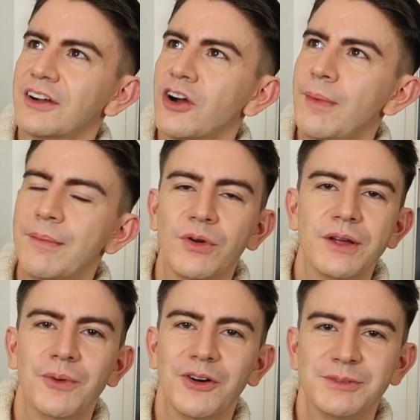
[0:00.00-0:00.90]
I can't remember what
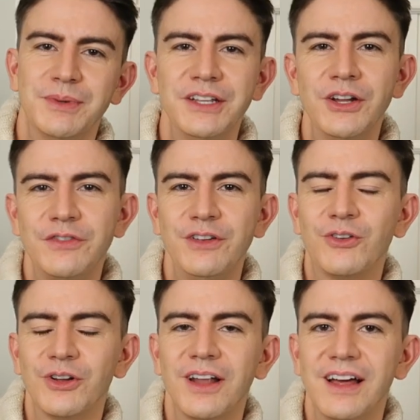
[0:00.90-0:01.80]
it was, but you know, if you've
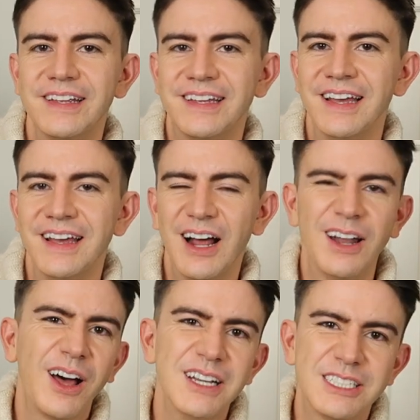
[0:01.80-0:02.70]
got like a
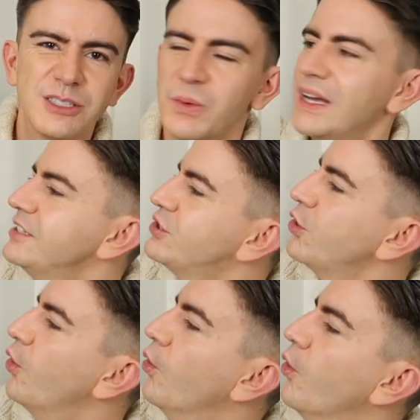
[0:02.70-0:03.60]
light
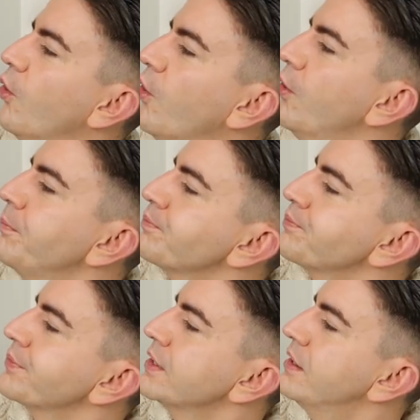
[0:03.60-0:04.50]
switch or
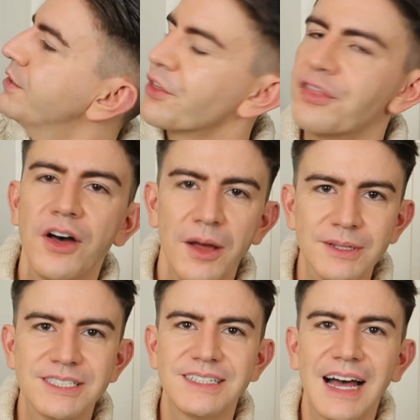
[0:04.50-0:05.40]
the
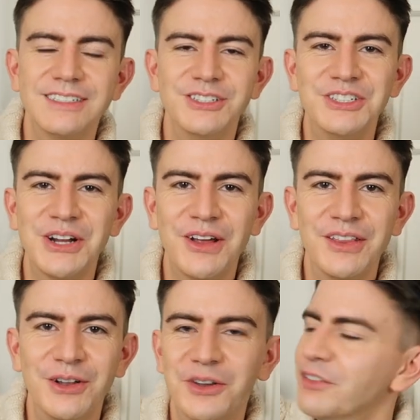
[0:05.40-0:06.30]
thermostat and you don't
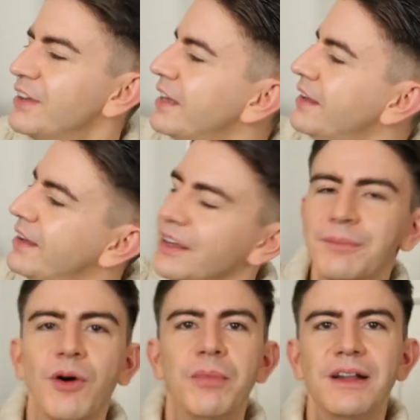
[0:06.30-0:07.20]
like the look of it,
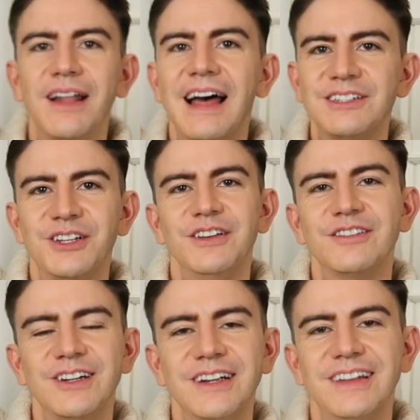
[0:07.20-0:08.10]
pop a little hat
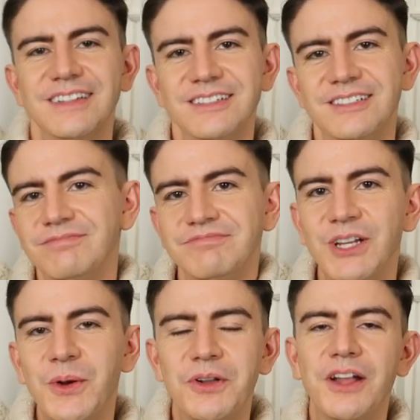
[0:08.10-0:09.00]
over it and
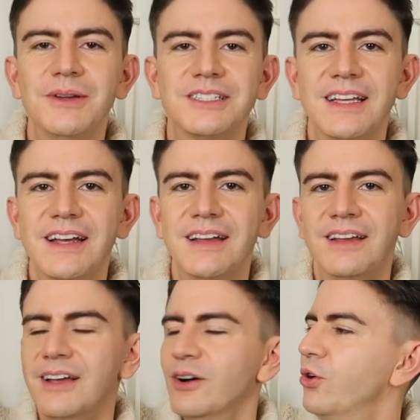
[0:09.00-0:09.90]
no one will know it's there.
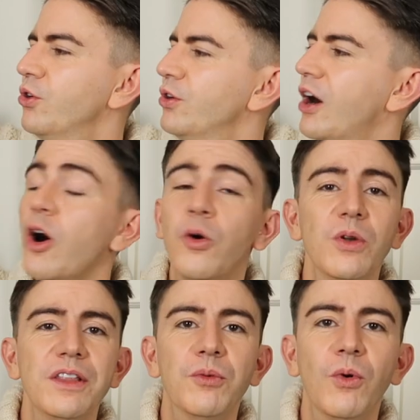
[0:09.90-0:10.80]
Or a
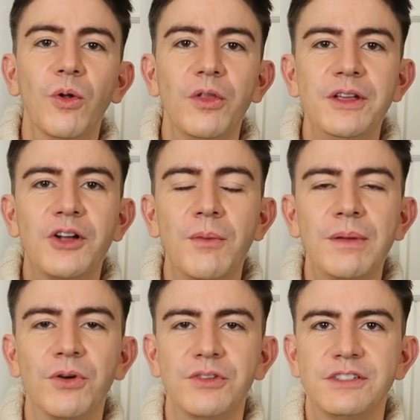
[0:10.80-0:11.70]
hole in the wall that you can't
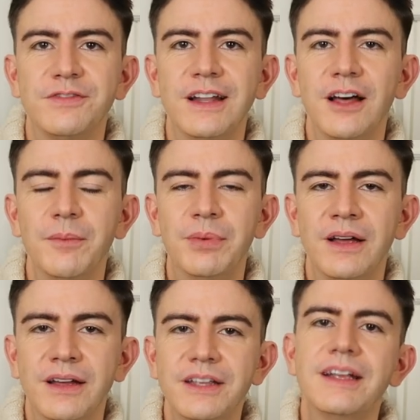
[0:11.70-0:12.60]
be bothered to fill up.
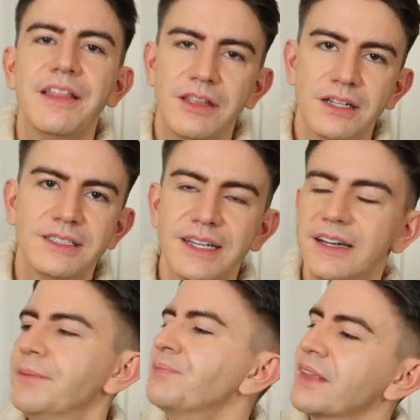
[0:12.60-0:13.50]
You get the
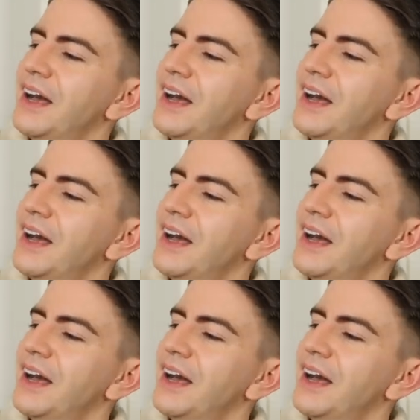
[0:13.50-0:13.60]
idea.